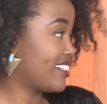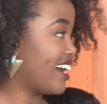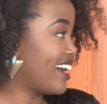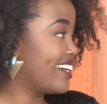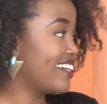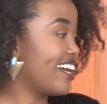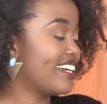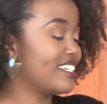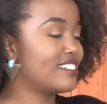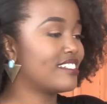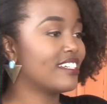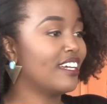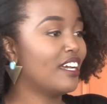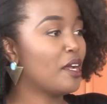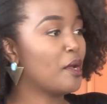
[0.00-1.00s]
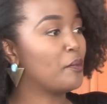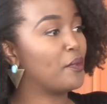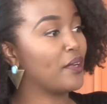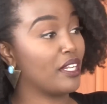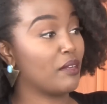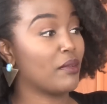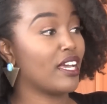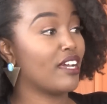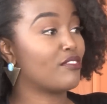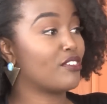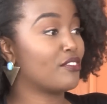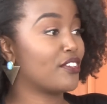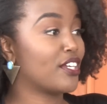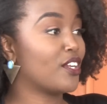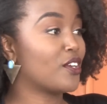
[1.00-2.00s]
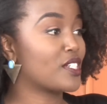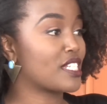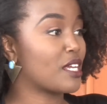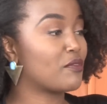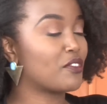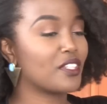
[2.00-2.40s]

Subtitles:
I had braided my hair for a very long time.